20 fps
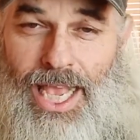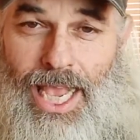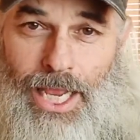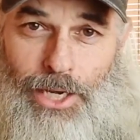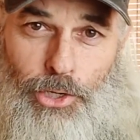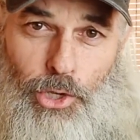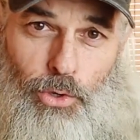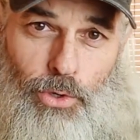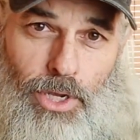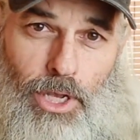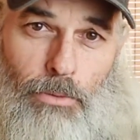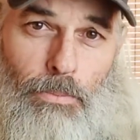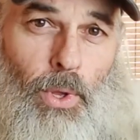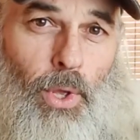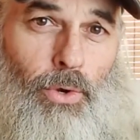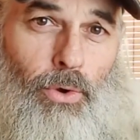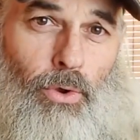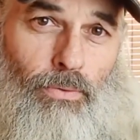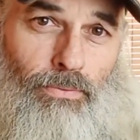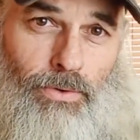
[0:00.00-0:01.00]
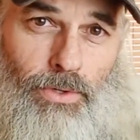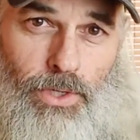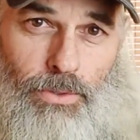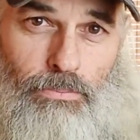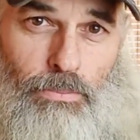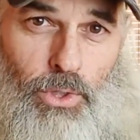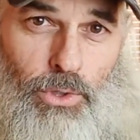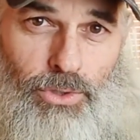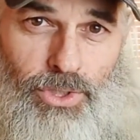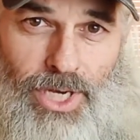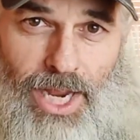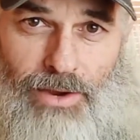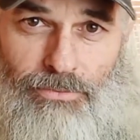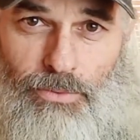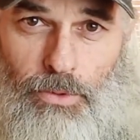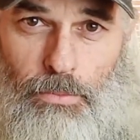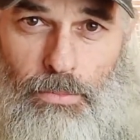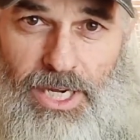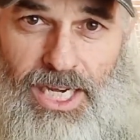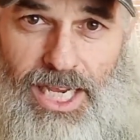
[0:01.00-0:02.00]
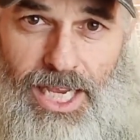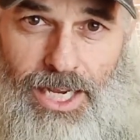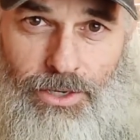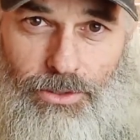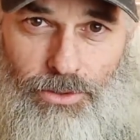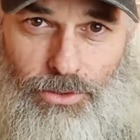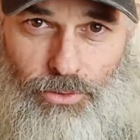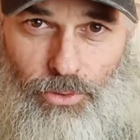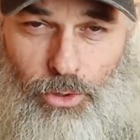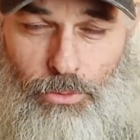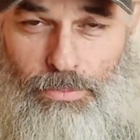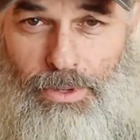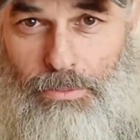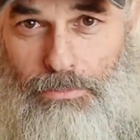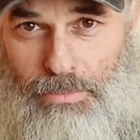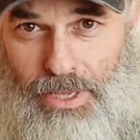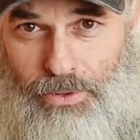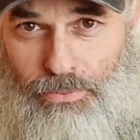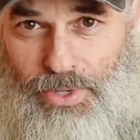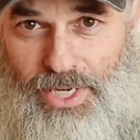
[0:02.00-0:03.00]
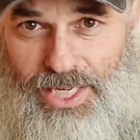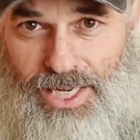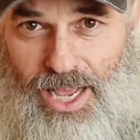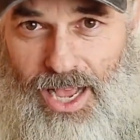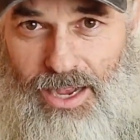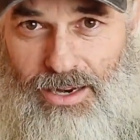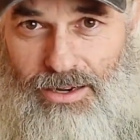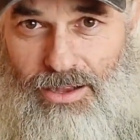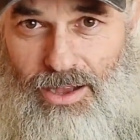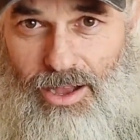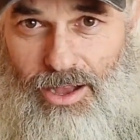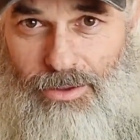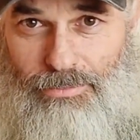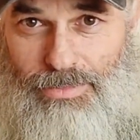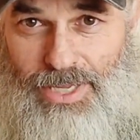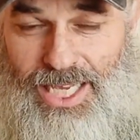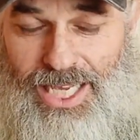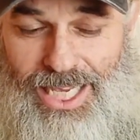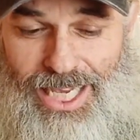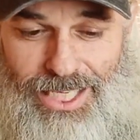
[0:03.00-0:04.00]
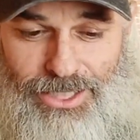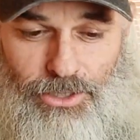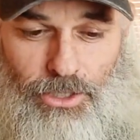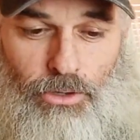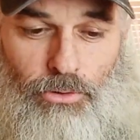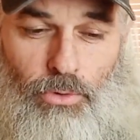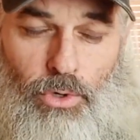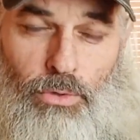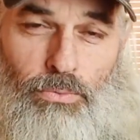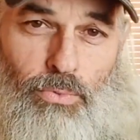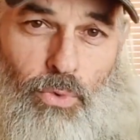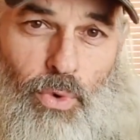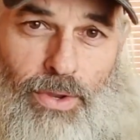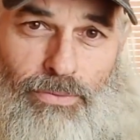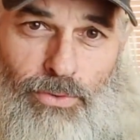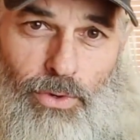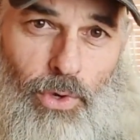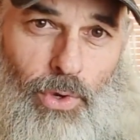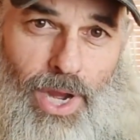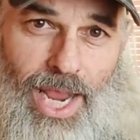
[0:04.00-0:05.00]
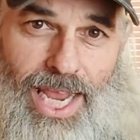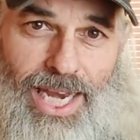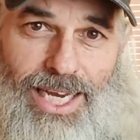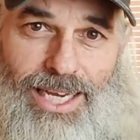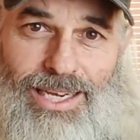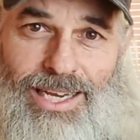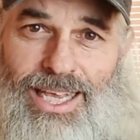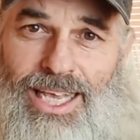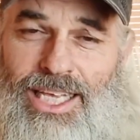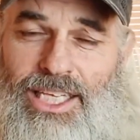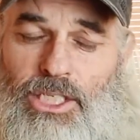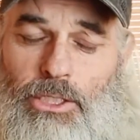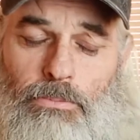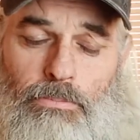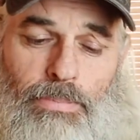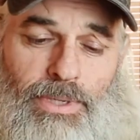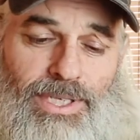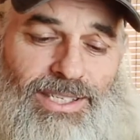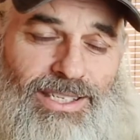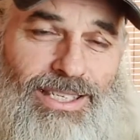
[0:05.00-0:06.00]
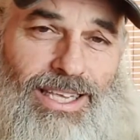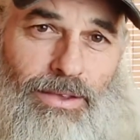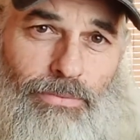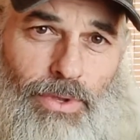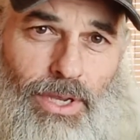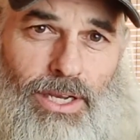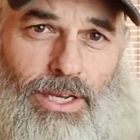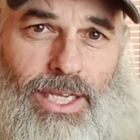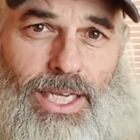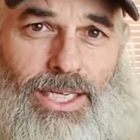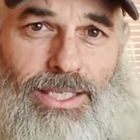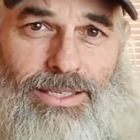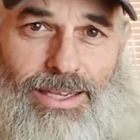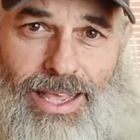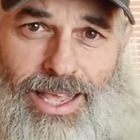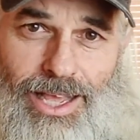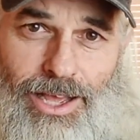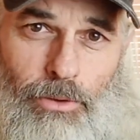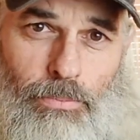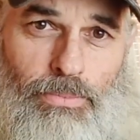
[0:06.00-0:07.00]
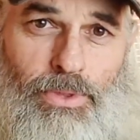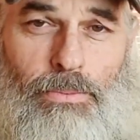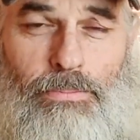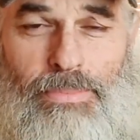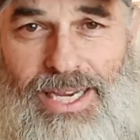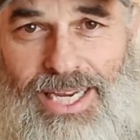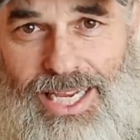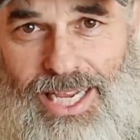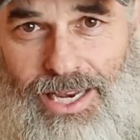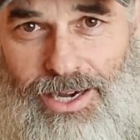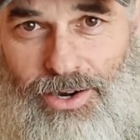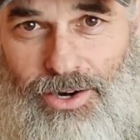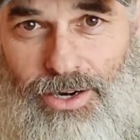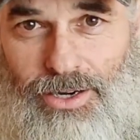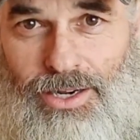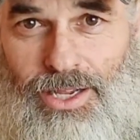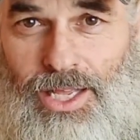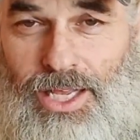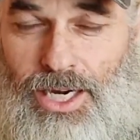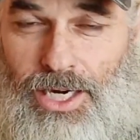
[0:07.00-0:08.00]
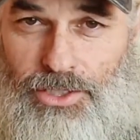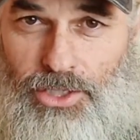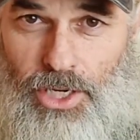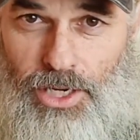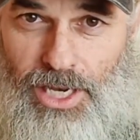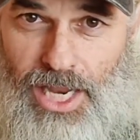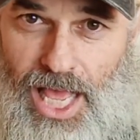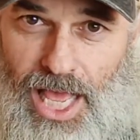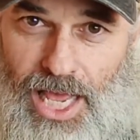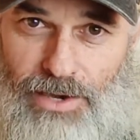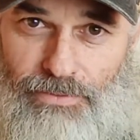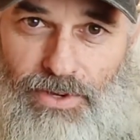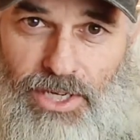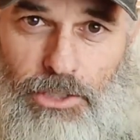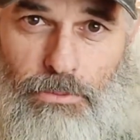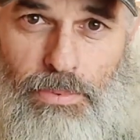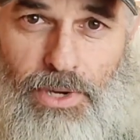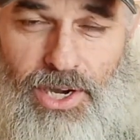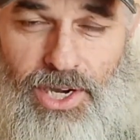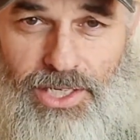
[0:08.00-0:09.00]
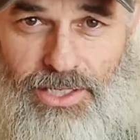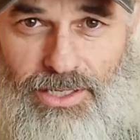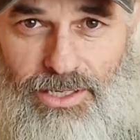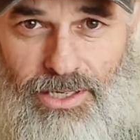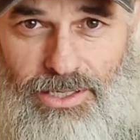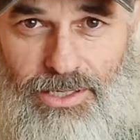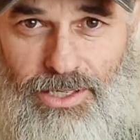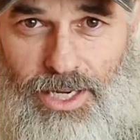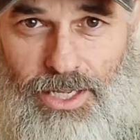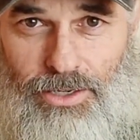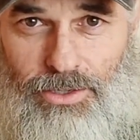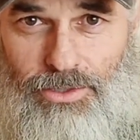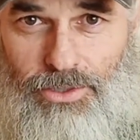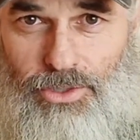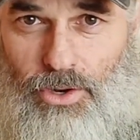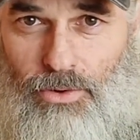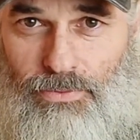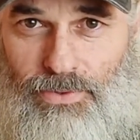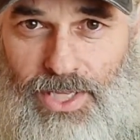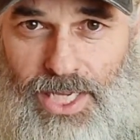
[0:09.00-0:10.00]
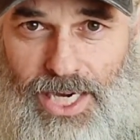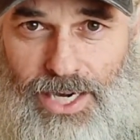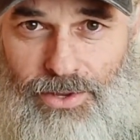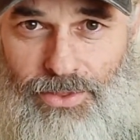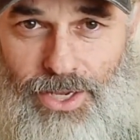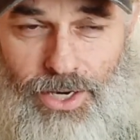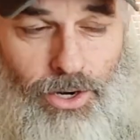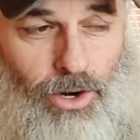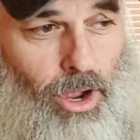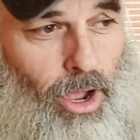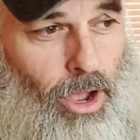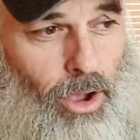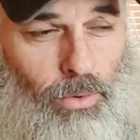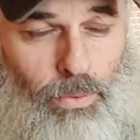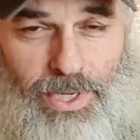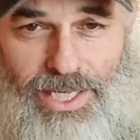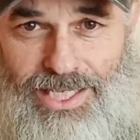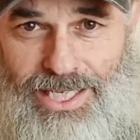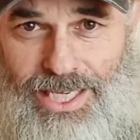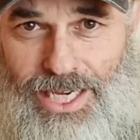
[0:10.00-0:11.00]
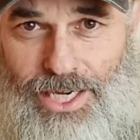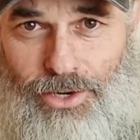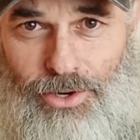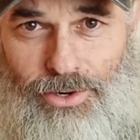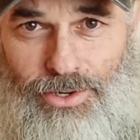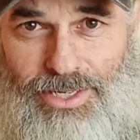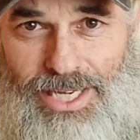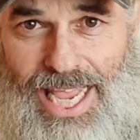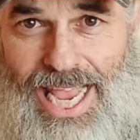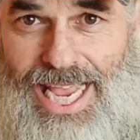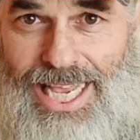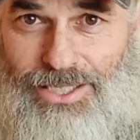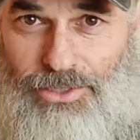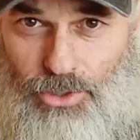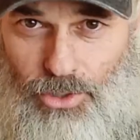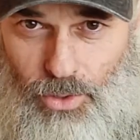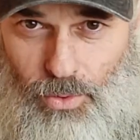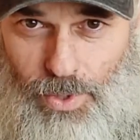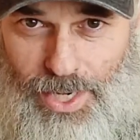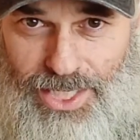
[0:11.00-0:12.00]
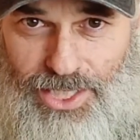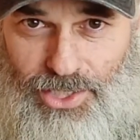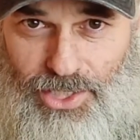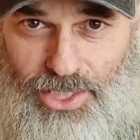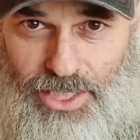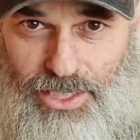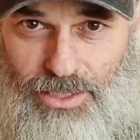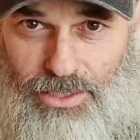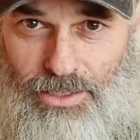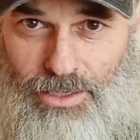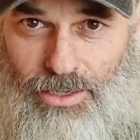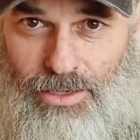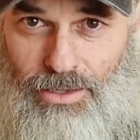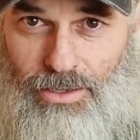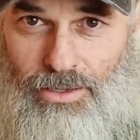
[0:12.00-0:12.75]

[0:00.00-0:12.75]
And you can come on over to Moonshine for Beginners group at MeWe.com. It's a group we've created specifically to help the beginner. There's a lot of experienced distillers over there that are always eager to answer questions.